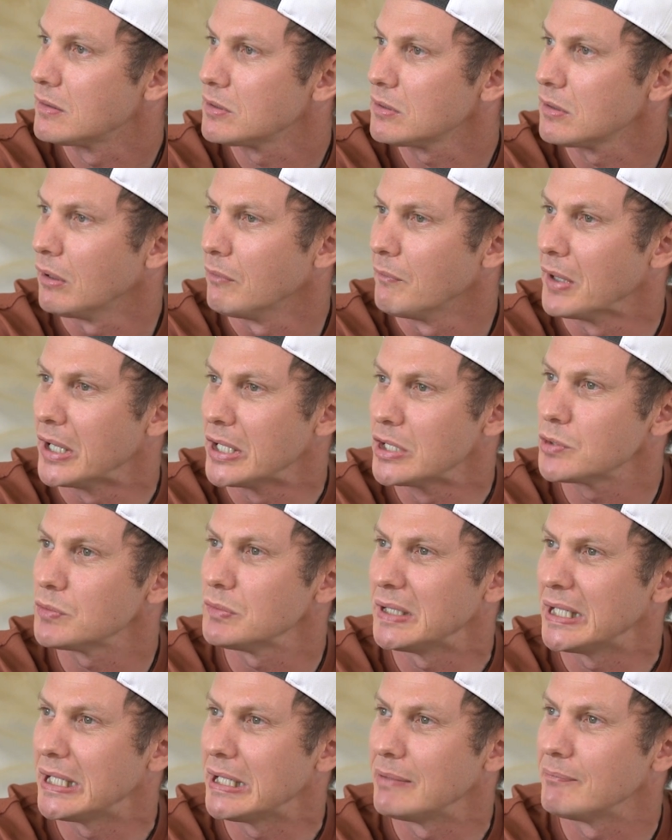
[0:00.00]
So my
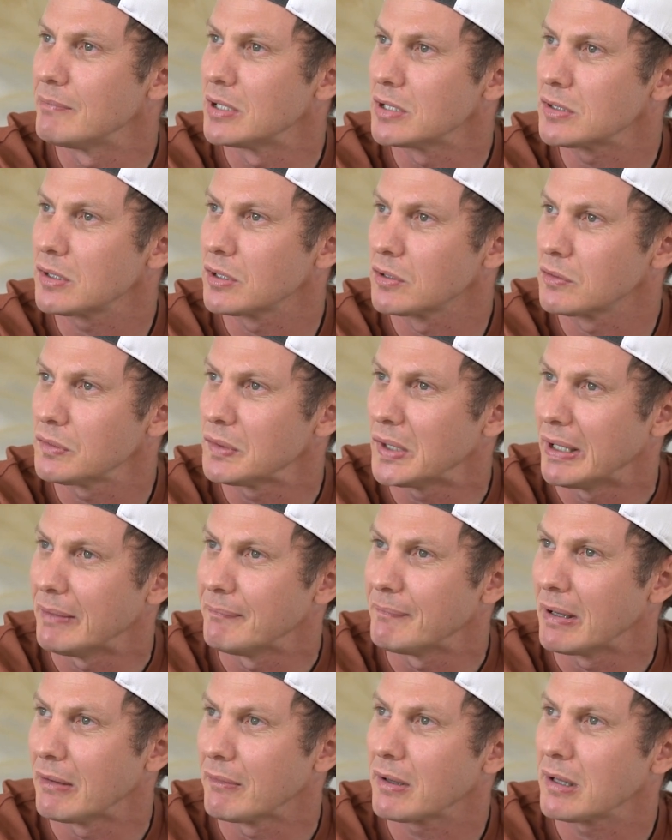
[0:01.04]
dream is to
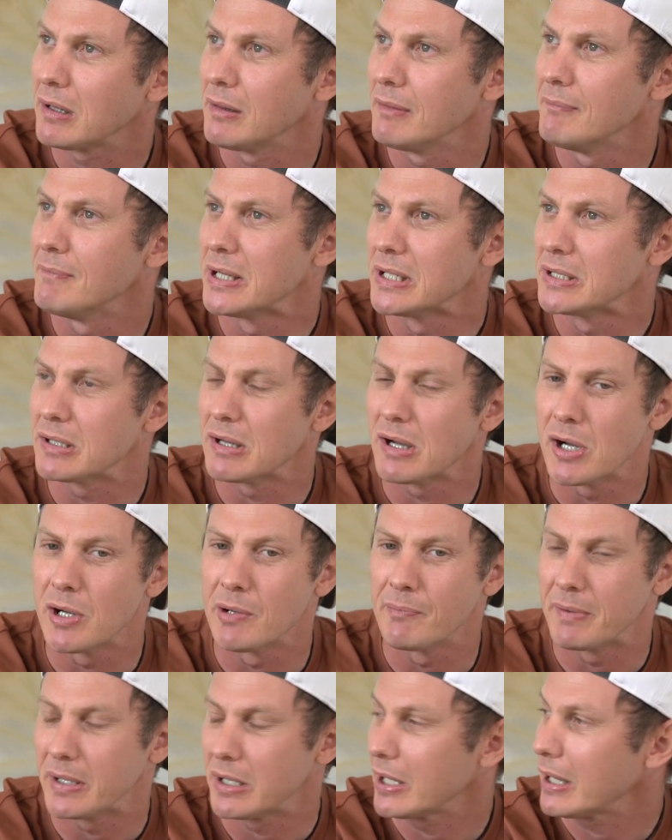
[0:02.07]
climb Mount
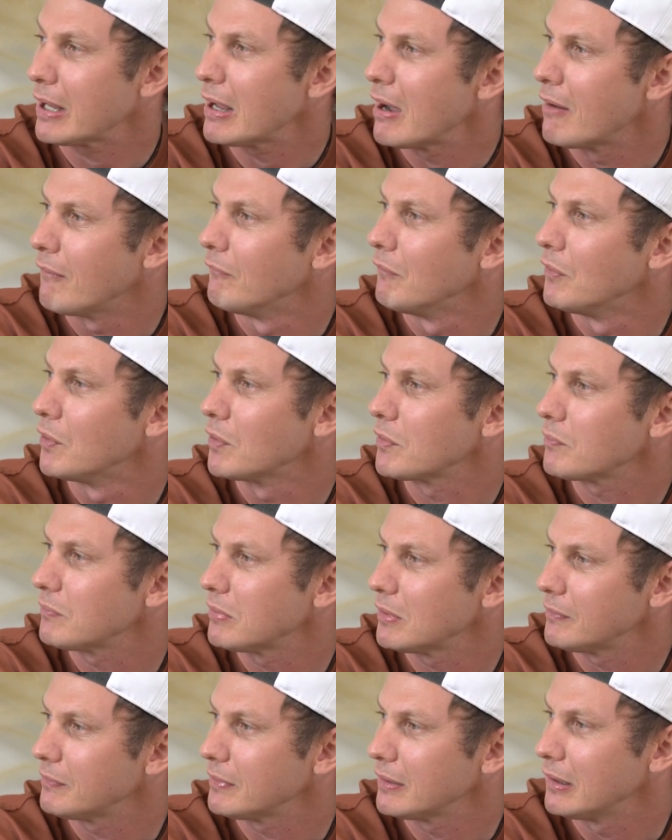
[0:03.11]
Kilimanjaro, but I can't walk
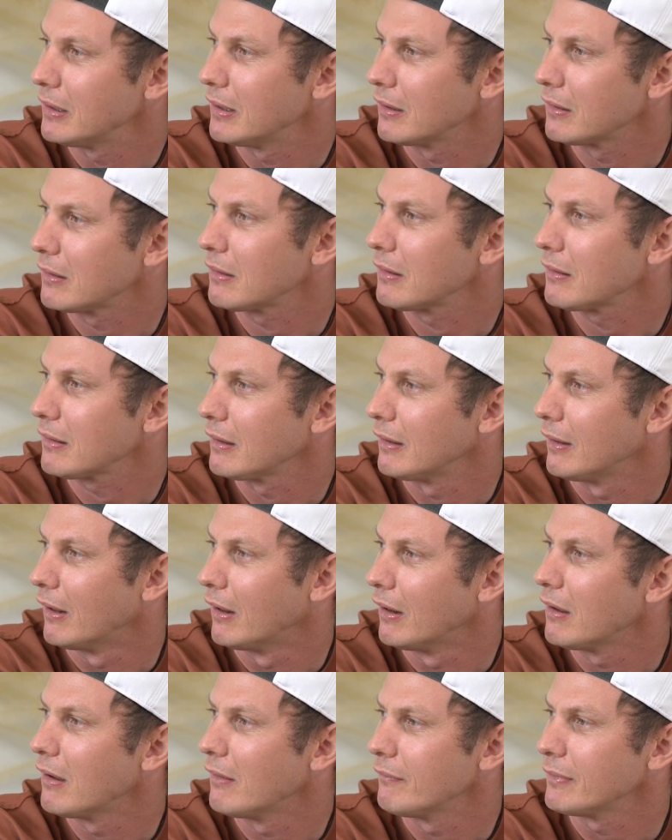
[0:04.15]
properly. You
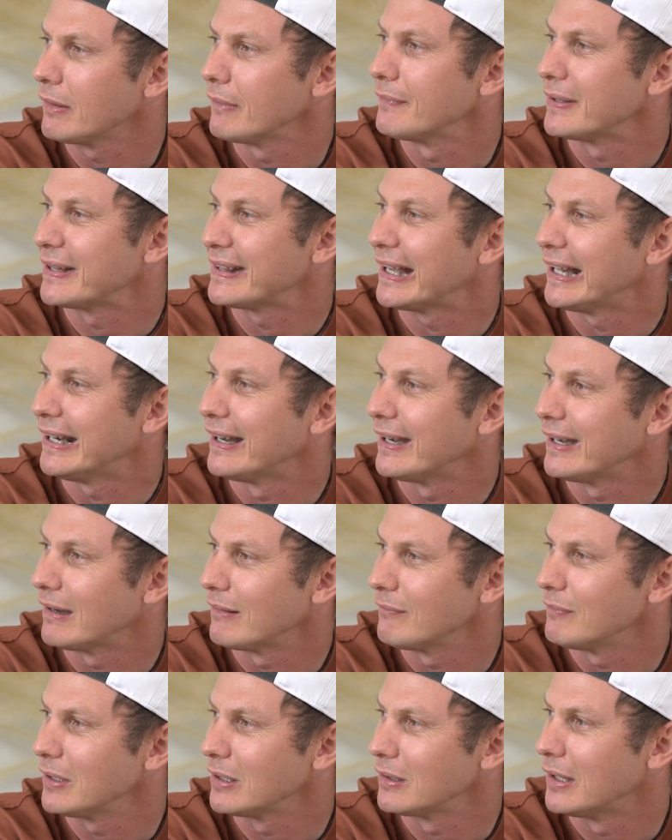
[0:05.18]
know, I've never done
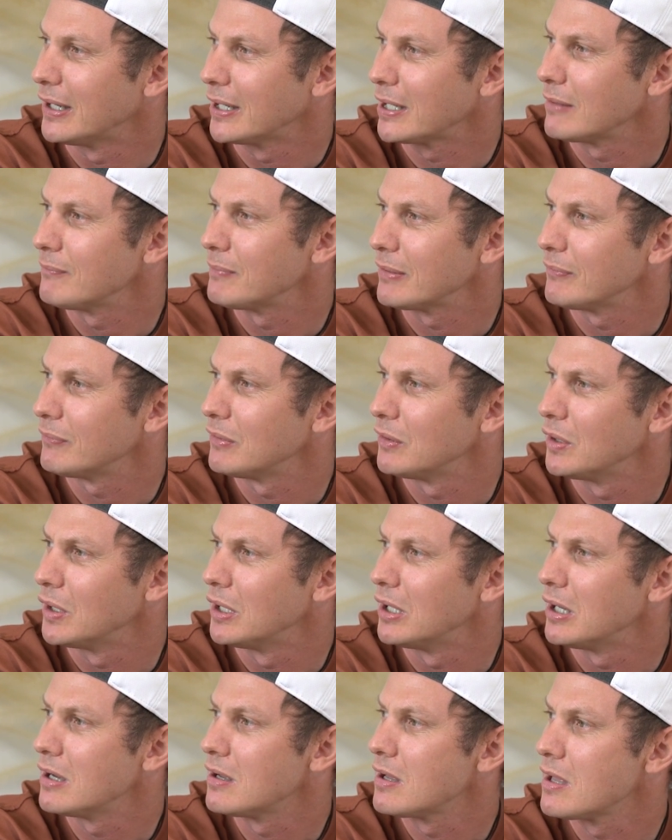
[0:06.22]
anything like it
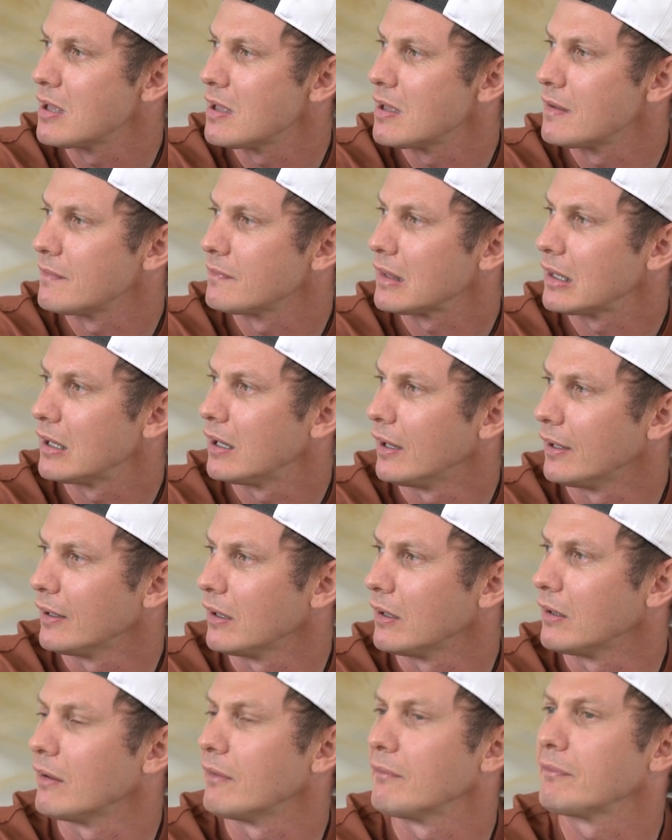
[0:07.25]
before. I
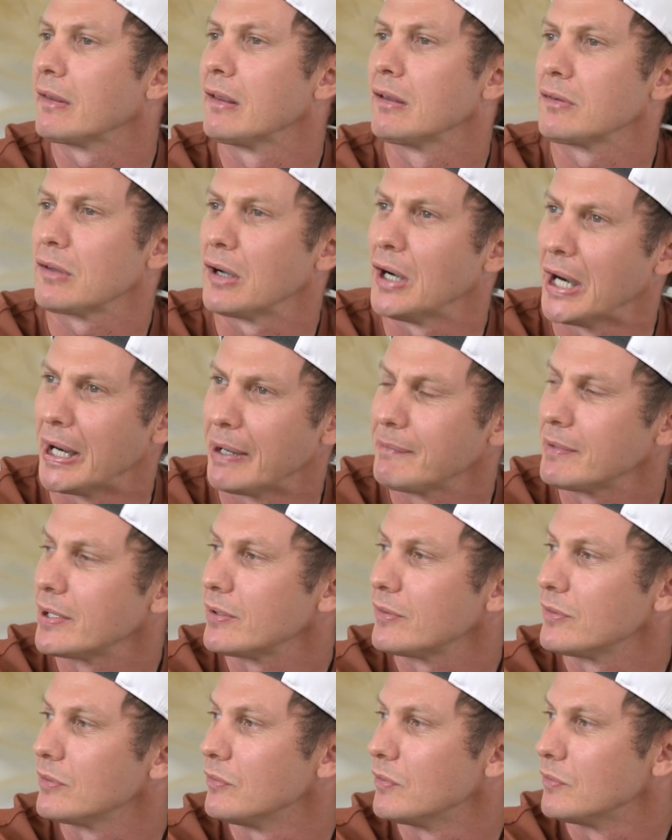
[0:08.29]
don't have the time to
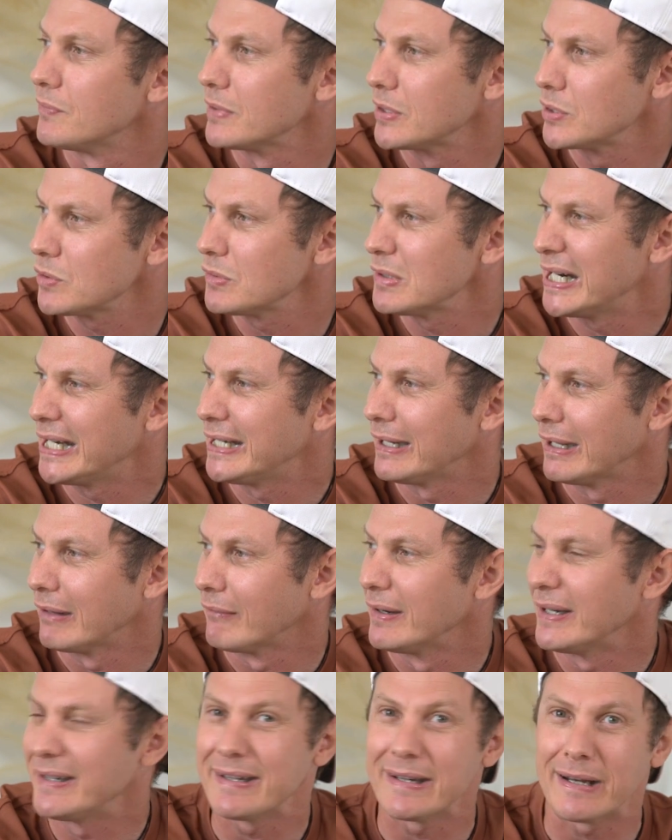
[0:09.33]
do all the training.
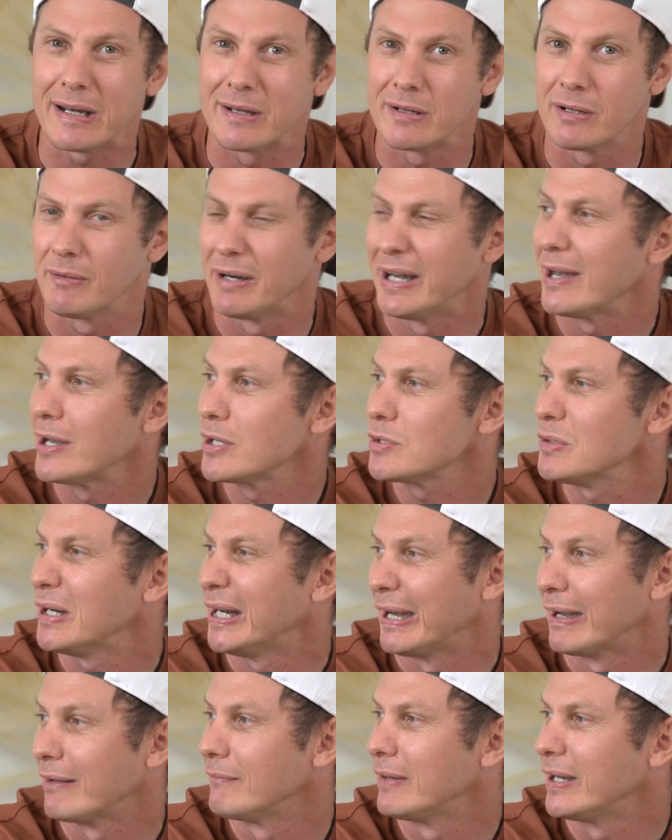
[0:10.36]
We didn't do any
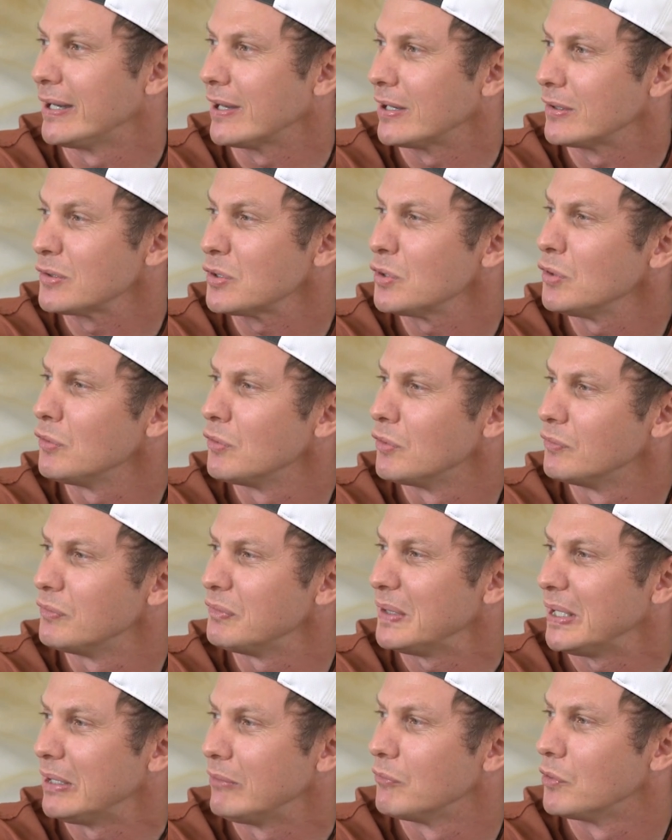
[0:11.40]
training. We did 2 or
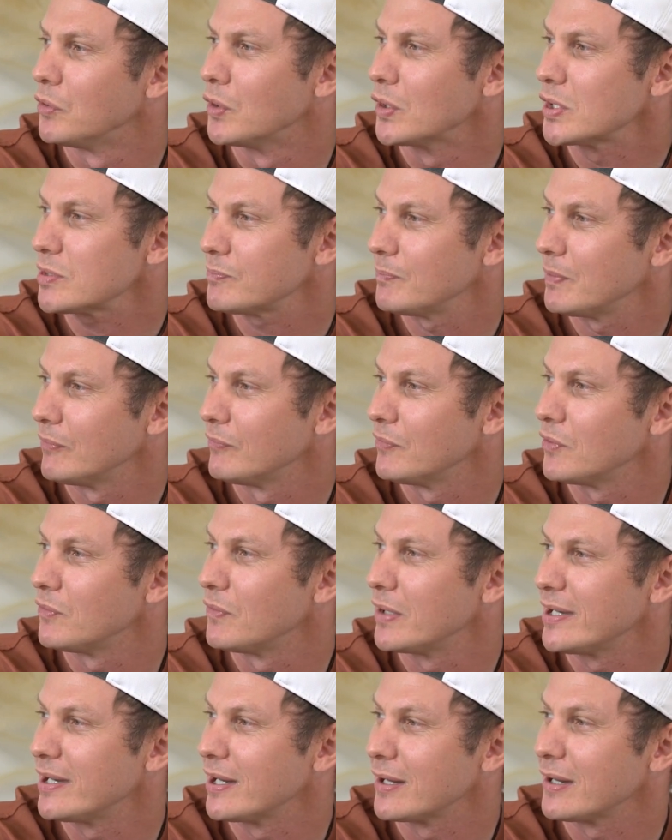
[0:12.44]
3 walks before
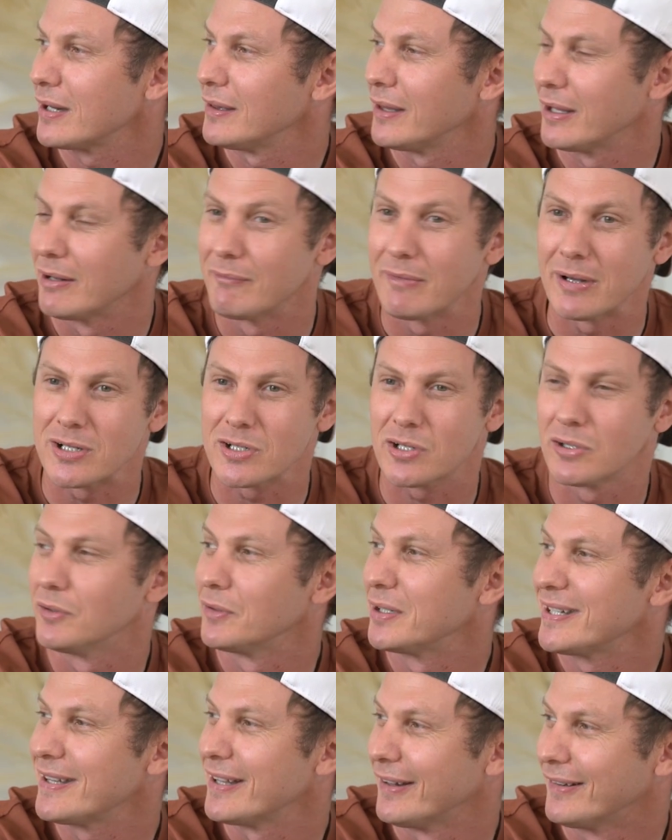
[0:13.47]
we did Kili. That's all
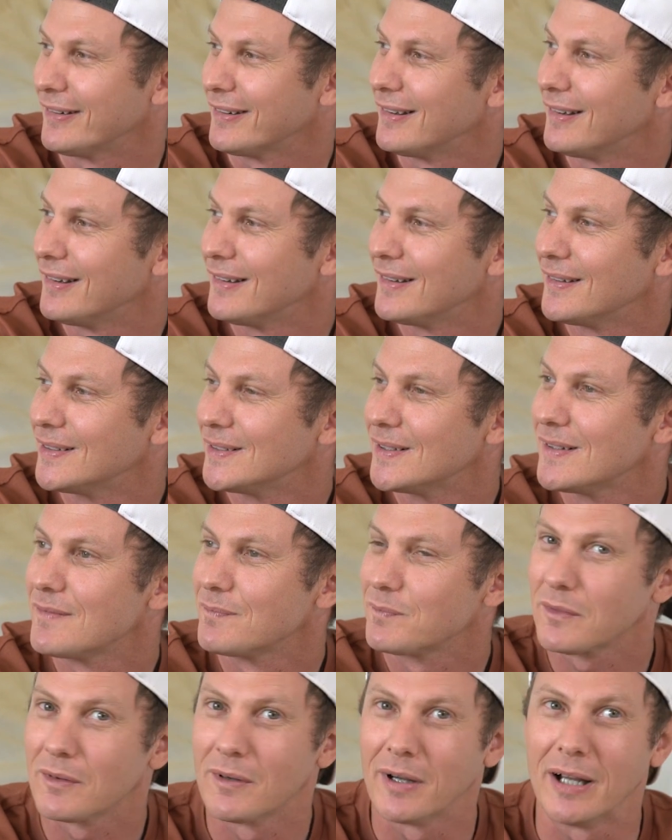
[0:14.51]
we did.
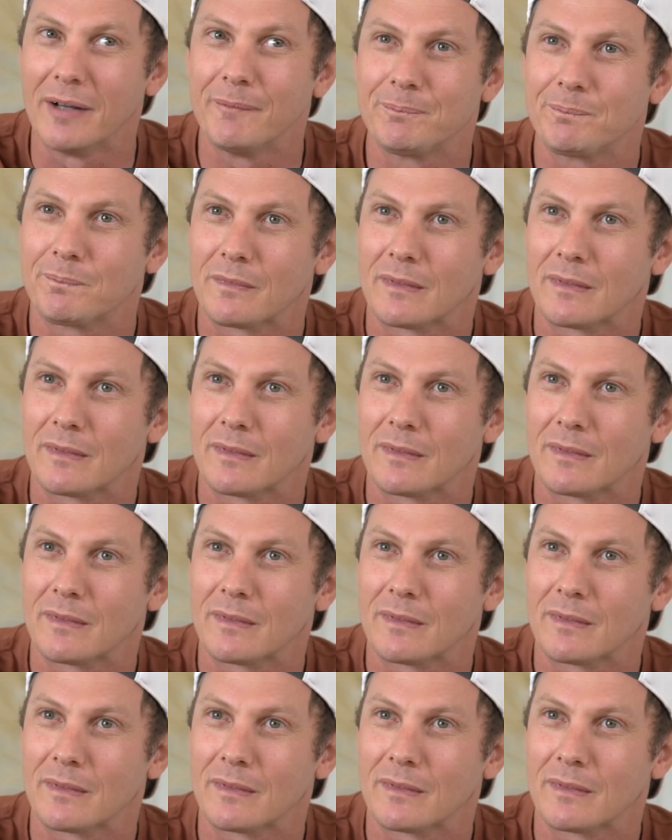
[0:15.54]
Right?